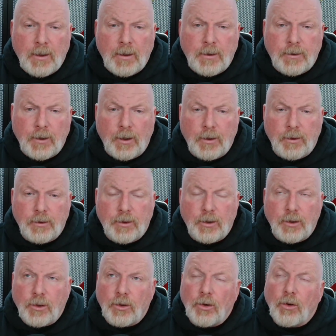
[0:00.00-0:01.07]
that
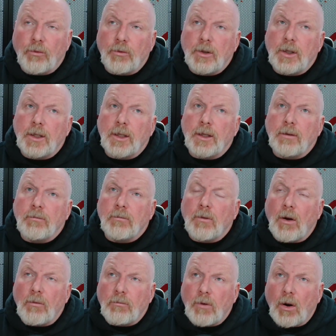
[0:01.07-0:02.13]
you're not really
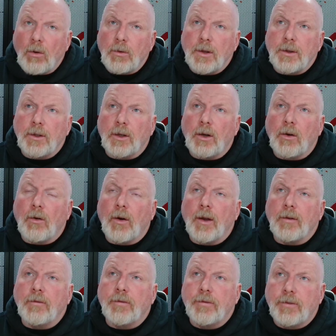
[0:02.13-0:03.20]
enrolling the
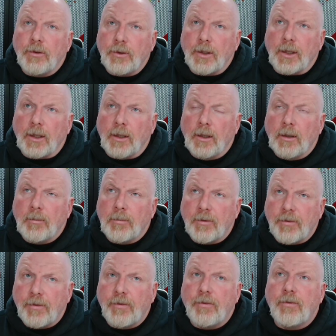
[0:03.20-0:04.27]
client fully
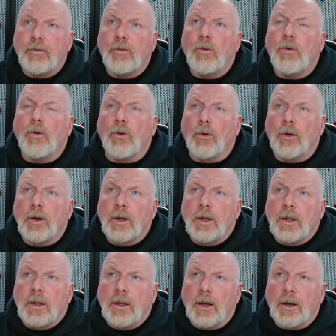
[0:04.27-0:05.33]
before
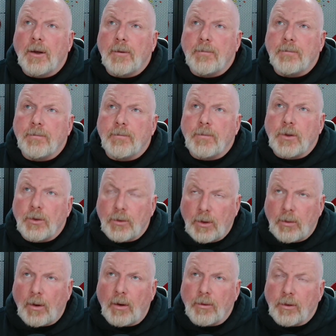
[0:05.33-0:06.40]
you
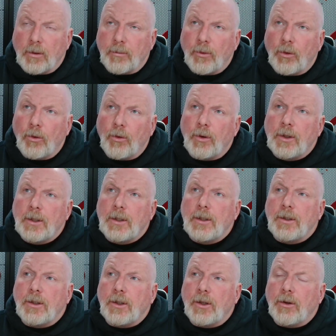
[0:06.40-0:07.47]
quote them, or
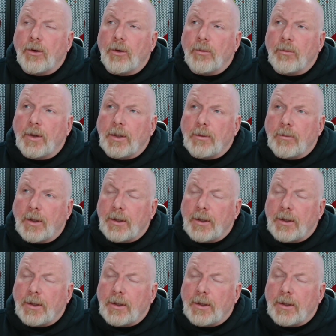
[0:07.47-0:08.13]
you're not, when